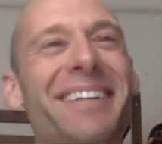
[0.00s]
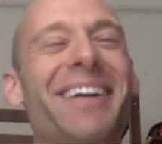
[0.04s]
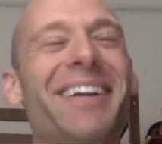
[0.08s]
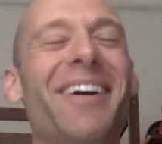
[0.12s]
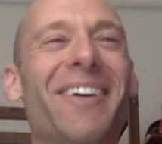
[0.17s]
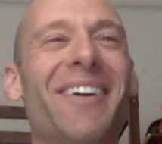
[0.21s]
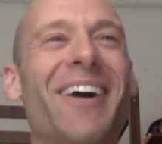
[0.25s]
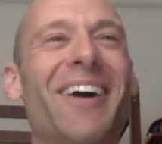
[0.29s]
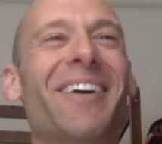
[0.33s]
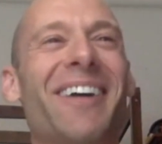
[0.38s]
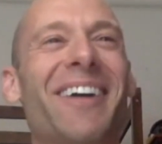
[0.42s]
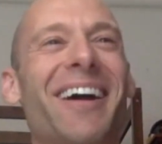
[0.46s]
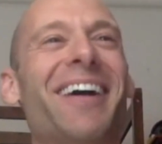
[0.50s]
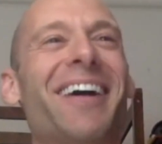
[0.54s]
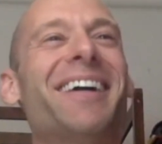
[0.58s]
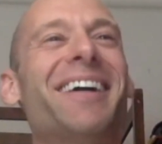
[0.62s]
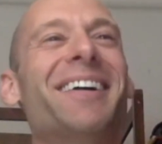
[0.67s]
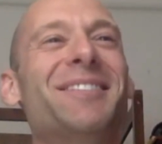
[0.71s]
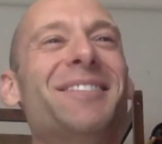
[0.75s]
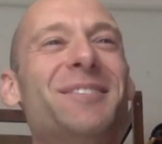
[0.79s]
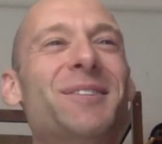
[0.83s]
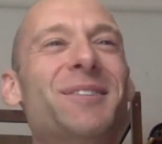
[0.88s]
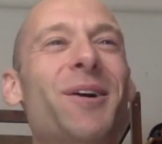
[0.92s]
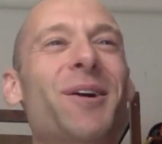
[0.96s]
no, okay.
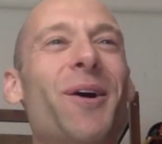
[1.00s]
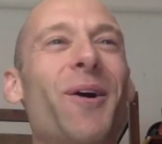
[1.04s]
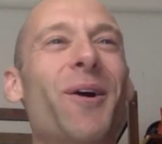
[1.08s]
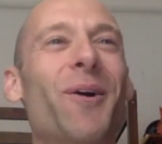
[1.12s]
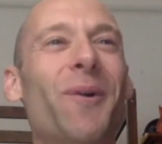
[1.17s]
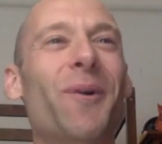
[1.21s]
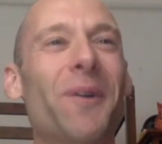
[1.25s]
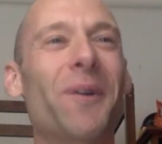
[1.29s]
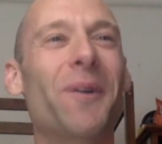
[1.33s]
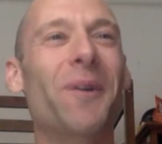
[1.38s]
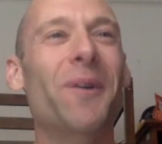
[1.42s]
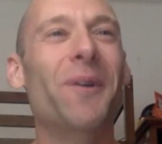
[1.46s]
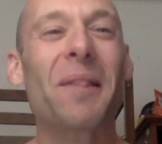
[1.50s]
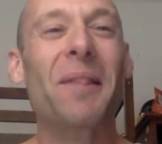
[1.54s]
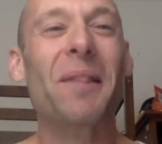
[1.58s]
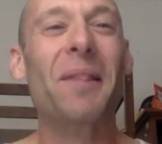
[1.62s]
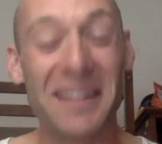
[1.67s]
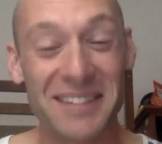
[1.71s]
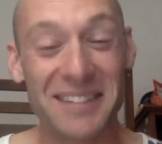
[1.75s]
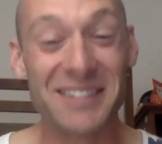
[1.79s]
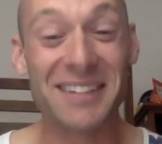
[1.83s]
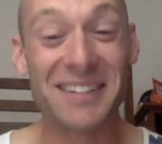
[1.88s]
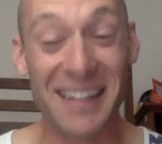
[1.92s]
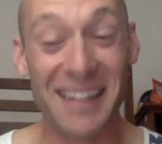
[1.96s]
So
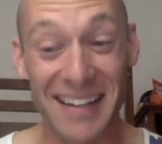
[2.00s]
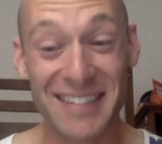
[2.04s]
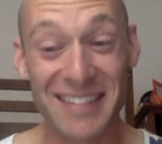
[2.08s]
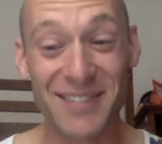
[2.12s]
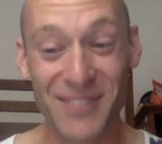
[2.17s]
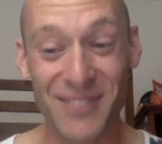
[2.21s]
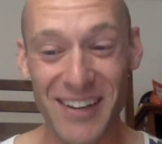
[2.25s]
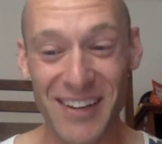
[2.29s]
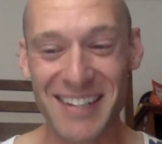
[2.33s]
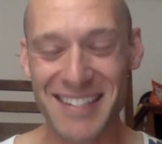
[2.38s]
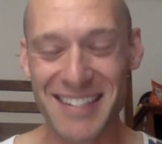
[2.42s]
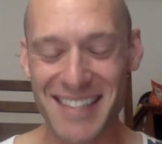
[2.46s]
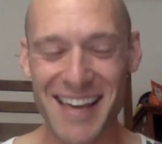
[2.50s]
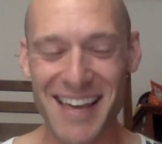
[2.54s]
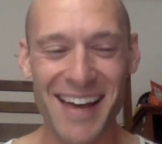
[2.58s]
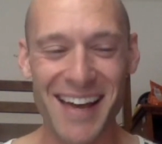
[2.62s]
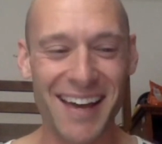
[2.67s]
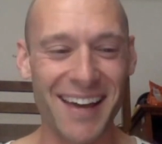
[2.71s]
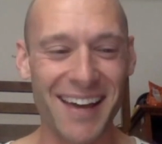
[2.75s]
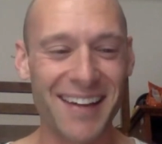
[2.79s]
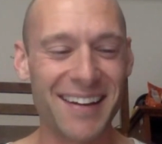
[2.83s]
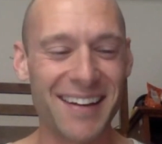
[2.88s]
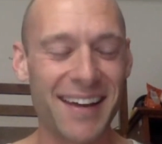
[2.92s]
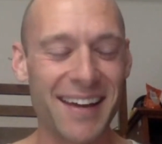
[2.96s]
let's let's fix
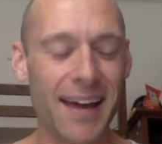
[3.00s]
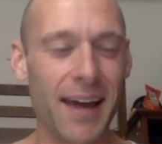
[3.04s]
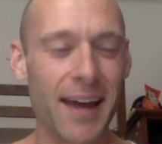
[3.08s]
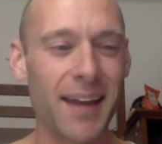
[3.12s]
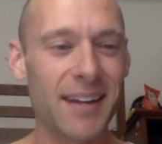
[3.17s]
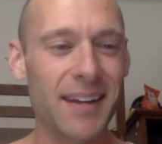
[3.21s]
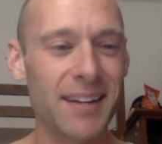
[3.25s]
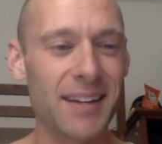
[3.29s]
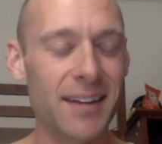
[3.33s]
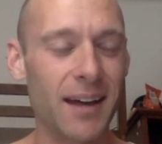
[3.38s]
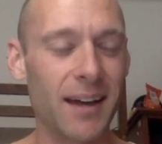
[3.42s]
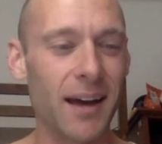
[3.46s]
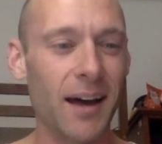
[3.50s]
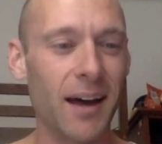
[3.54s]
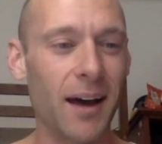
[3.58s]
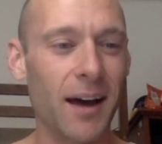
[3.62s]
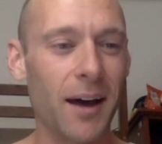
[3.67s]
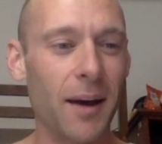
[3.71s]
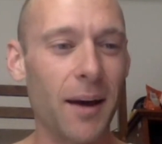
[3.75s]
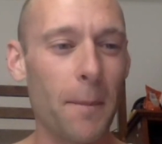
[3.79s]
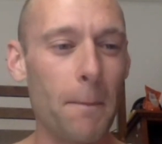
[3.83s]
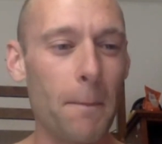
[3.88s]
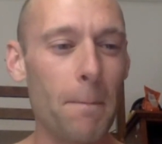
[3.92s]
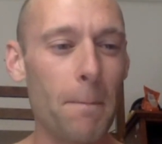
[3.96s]
that. And uh,
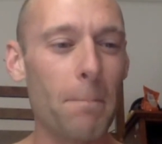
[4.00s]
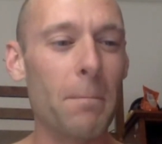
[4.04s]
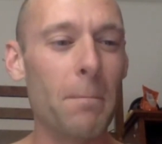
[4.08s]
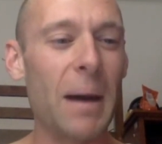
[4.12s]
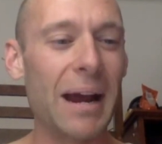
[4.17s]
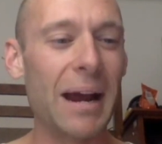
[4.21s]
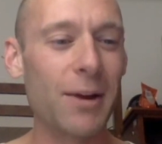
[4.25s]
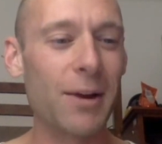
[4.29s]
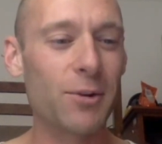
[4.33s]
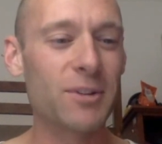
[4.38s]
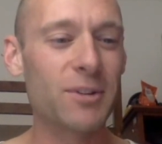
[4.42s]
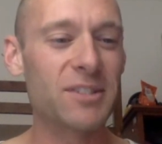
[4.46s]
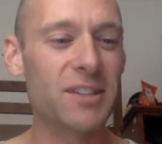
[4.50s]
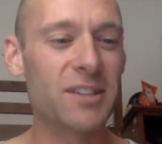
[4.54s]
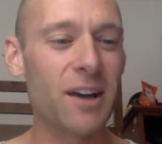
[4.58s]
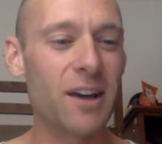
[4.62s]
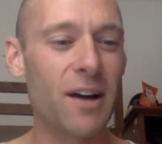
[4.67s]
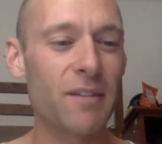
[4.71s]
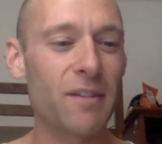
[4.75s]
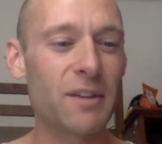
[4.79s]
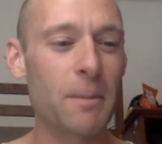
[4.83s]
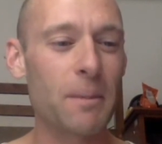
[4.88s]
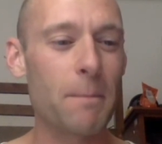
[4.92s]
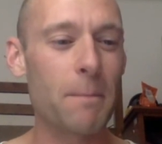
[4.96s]

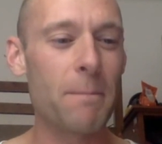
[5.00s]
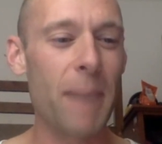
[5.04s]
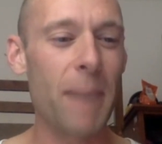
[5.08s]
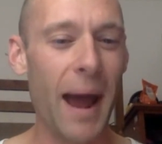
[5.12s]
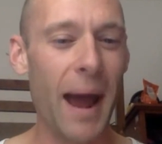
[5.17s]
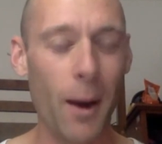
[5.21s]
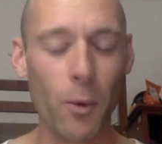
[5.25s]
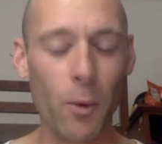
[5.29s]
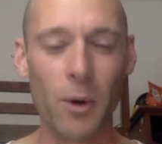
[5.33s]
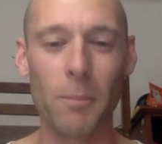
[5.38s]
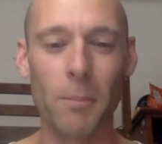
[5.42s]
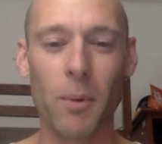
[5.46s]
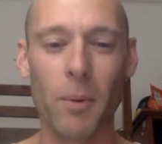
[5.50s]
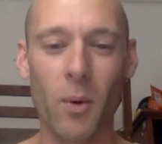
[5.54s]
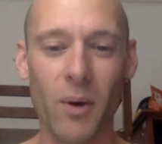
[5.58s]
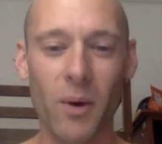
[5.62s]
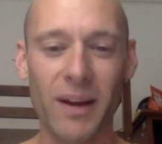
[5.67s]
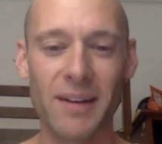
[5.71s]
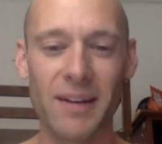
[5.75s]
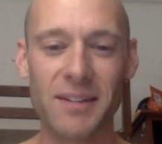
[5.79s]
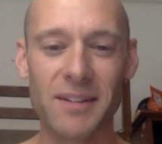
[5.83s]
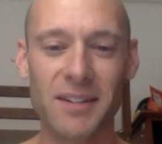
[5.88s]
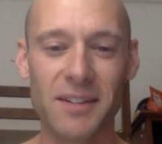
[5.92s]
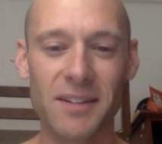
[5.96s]
Microsoft PowerPoint.
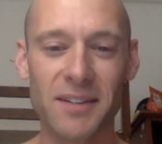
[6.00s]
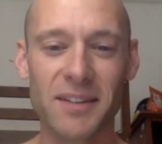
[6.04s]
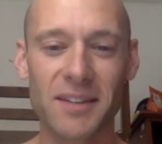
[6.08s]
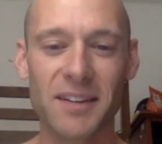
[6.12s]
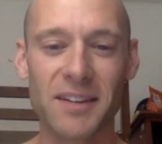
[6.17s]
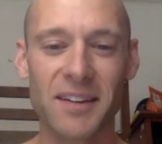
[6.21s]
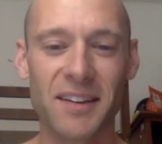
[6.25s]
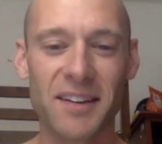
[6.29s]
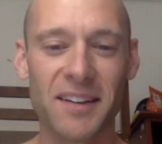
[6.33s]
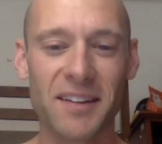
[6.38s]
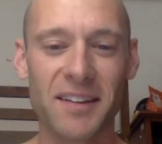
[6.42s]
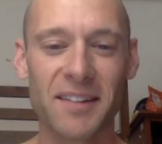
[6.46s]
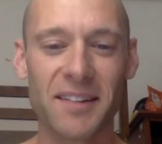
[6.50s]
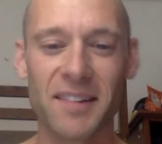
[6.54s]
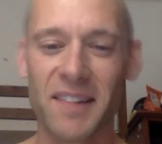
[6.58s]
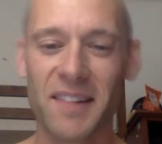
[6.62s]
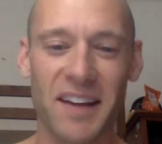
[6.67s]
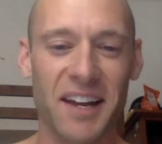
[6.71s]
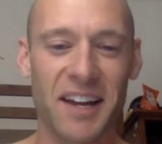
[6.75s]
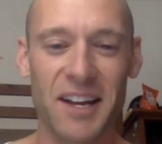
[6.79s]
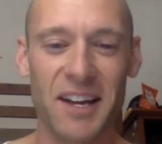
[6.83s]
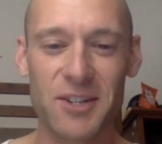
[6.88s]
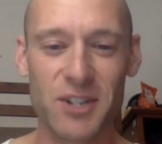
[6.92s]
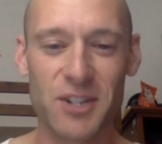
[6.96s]
Yeah.
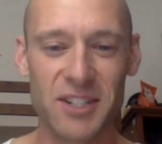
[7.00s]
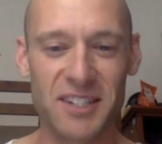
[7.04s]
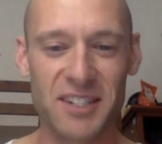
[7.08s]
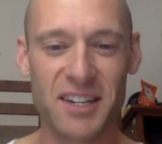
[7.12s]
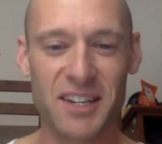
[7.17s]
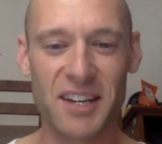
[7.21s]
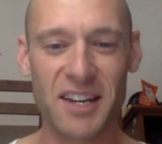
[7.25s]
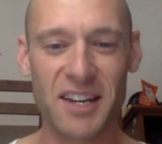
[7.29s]
Like I just